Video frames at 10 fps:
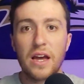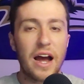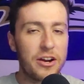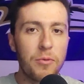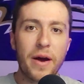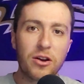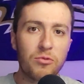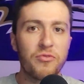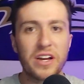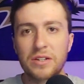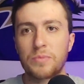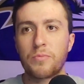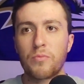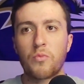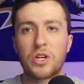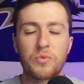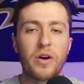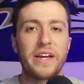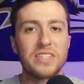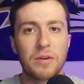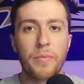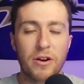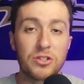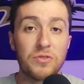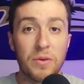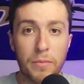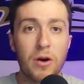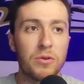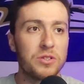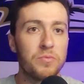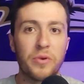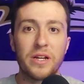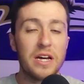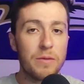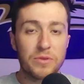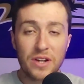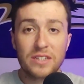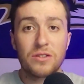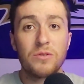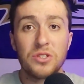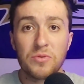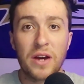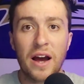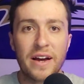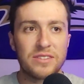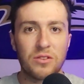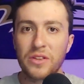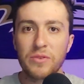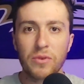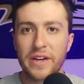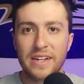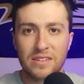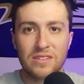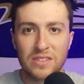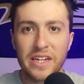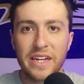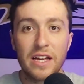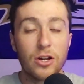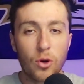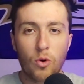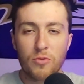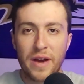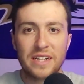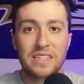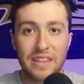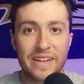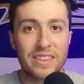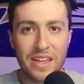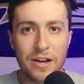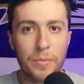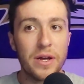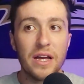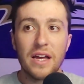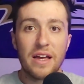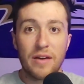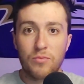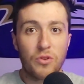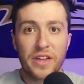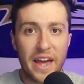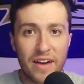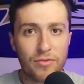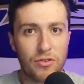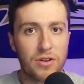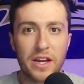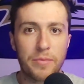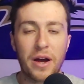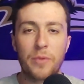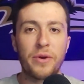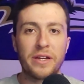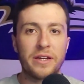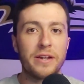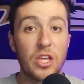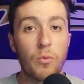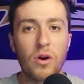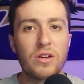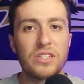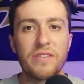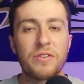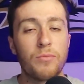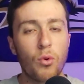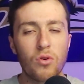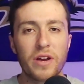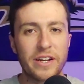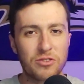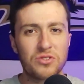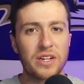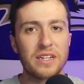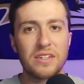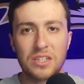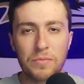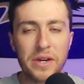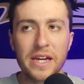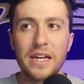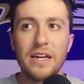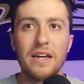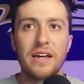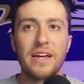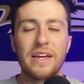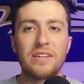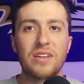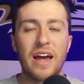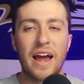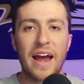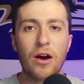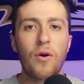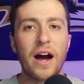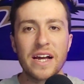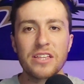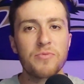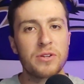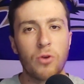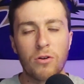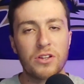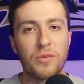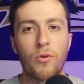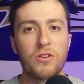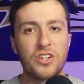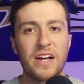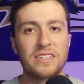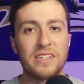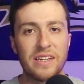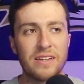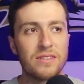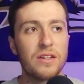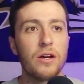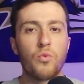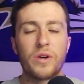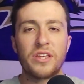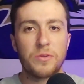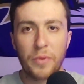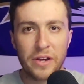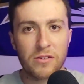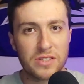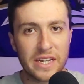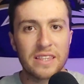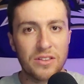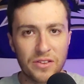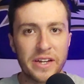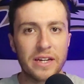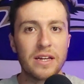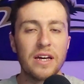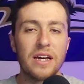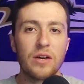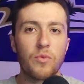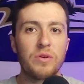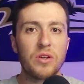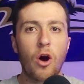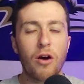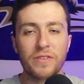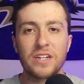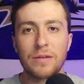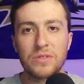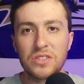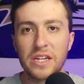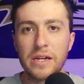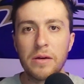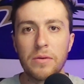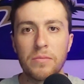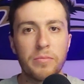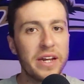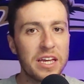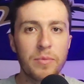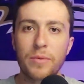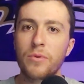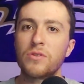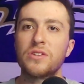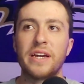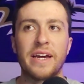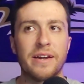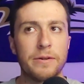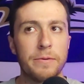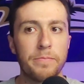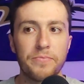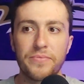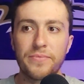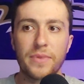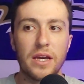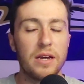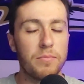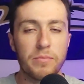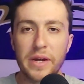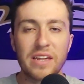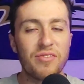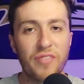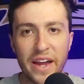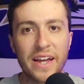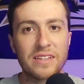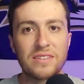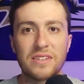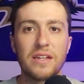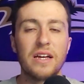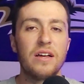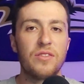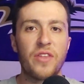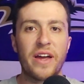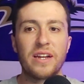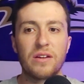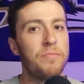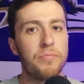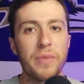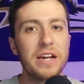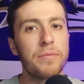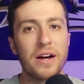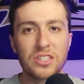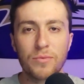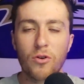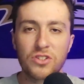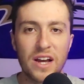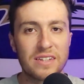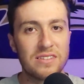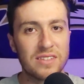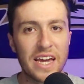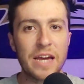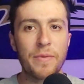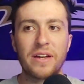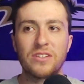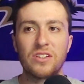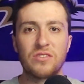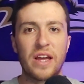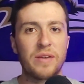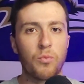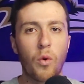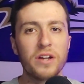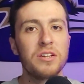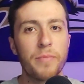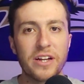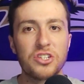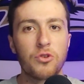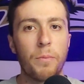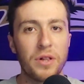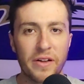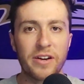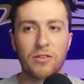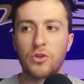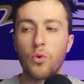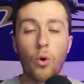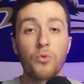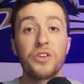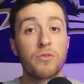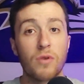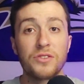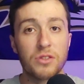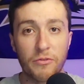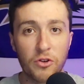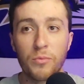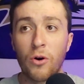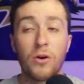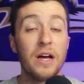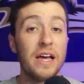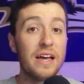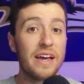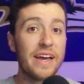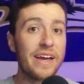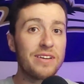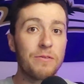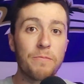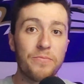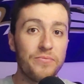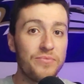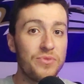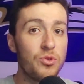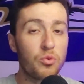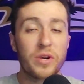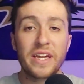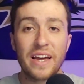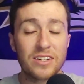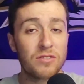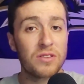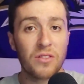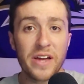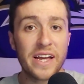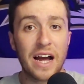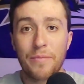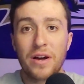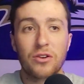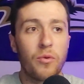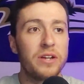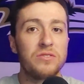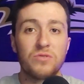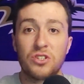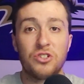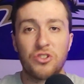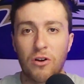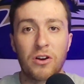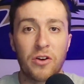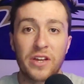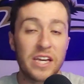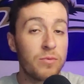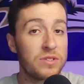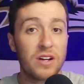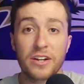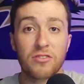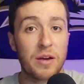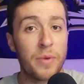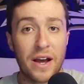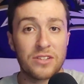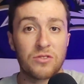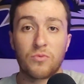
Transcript: I know Michael Vick was what he's compared to the most, but besides those two guys, the league really hasn't seen quarterbacks like them really ever, in my opinion. And what is even more interesting to me is how highly regarded Lamar Jackson is with his peers in the league. We oftentimes see media members and many fans that minimize Lamar Jackson's game as a one-dimensional player who only runs the football. And look, when he entered the league, I'm not going to sugarcoat it. He was not a great passer.